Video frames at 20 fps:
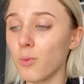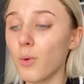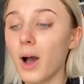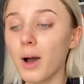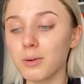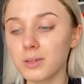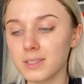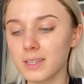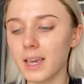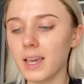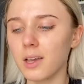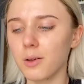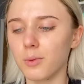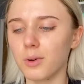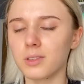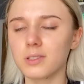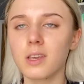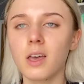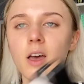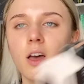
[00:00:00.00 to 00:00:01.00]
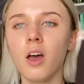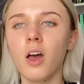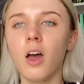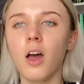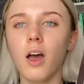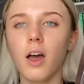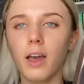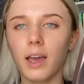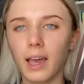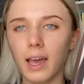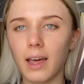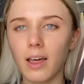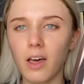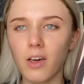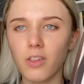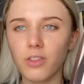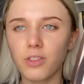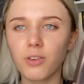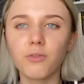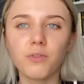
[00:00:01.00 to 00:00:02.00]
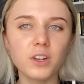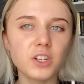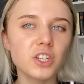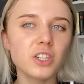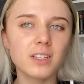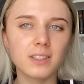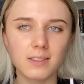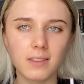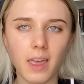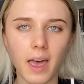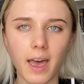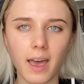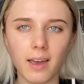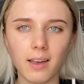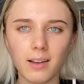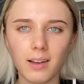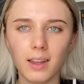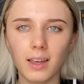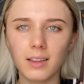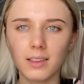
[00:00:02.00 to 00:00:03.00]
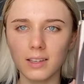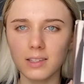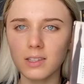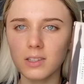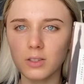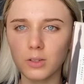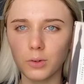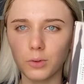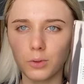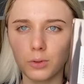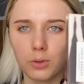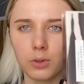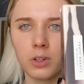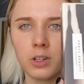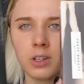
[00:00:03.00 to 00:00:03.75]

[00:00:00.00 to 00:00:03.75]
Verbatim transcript: was saying was the vision is there. Like, this is all